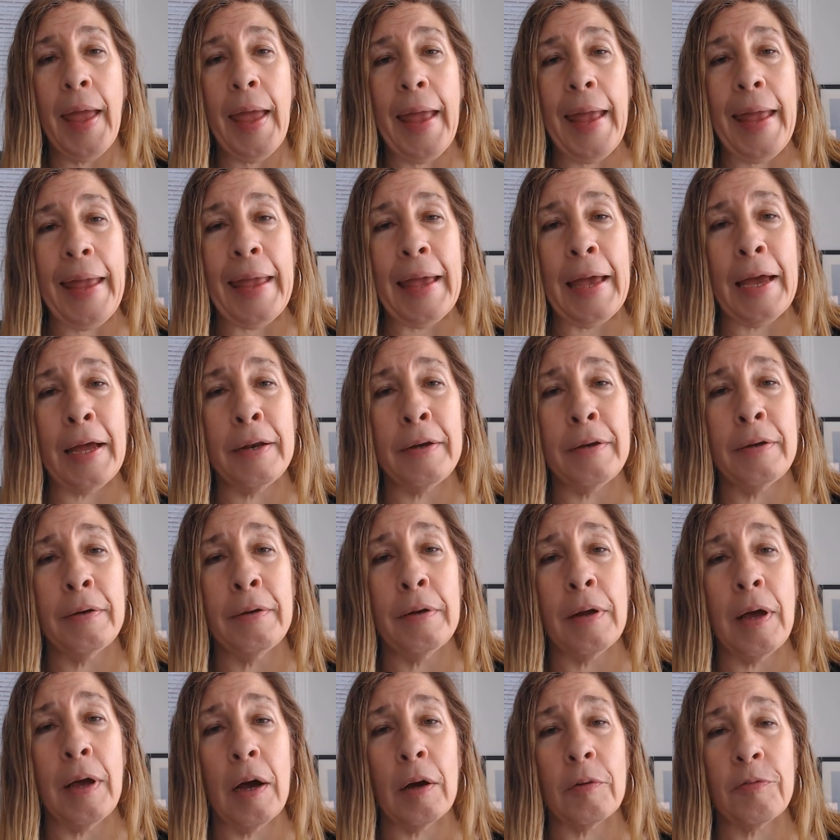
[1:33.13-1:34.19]
And
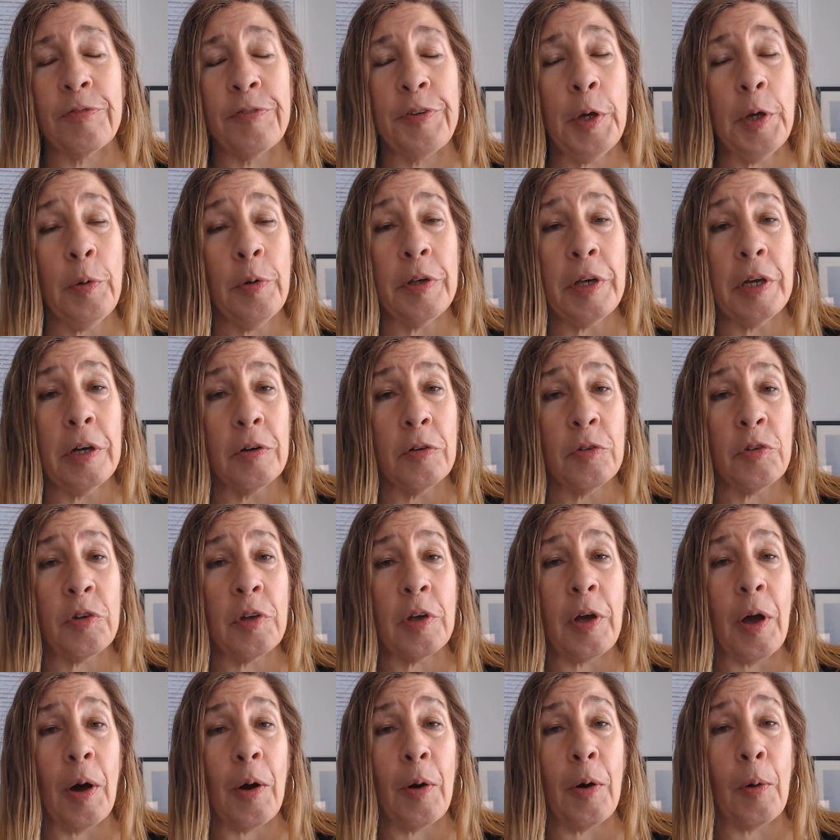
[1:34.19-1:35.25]
a few years
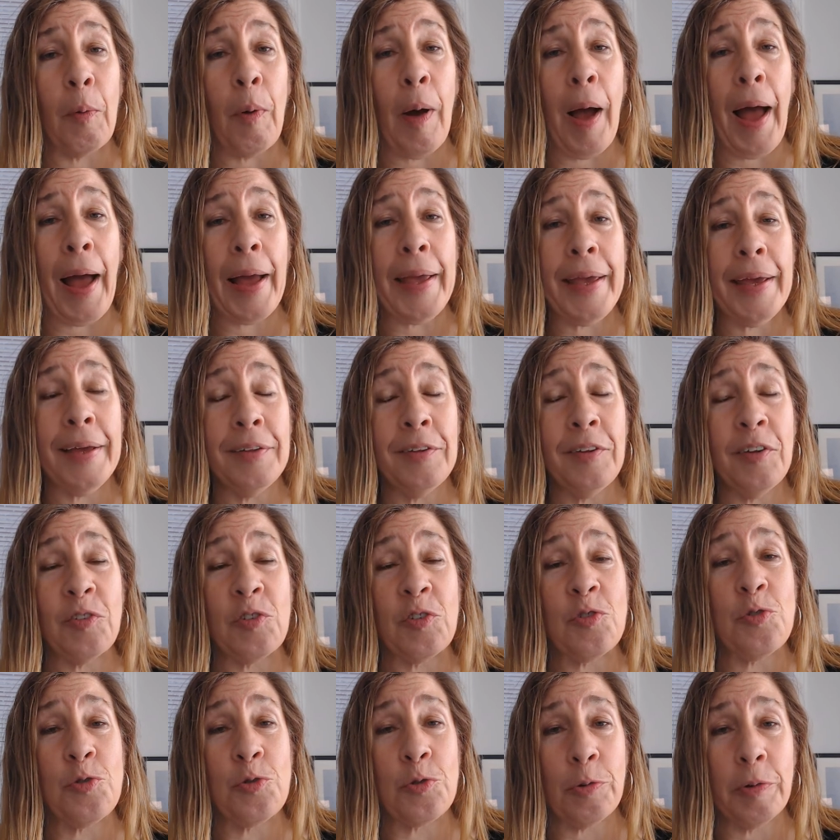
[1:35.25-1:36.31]
ago, I had
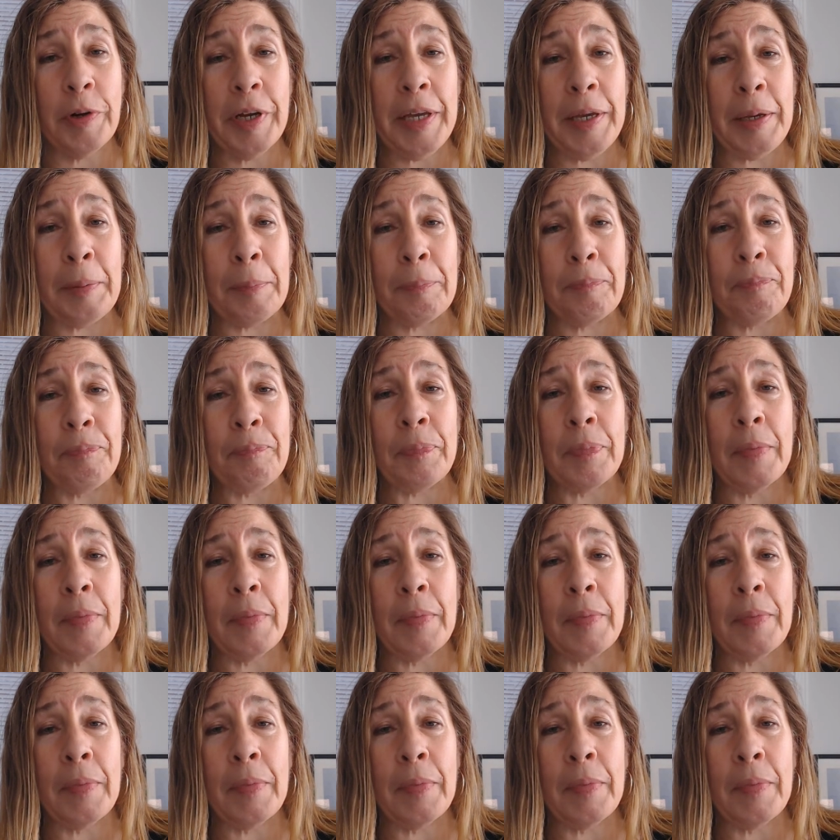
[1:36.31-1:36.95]
this dream,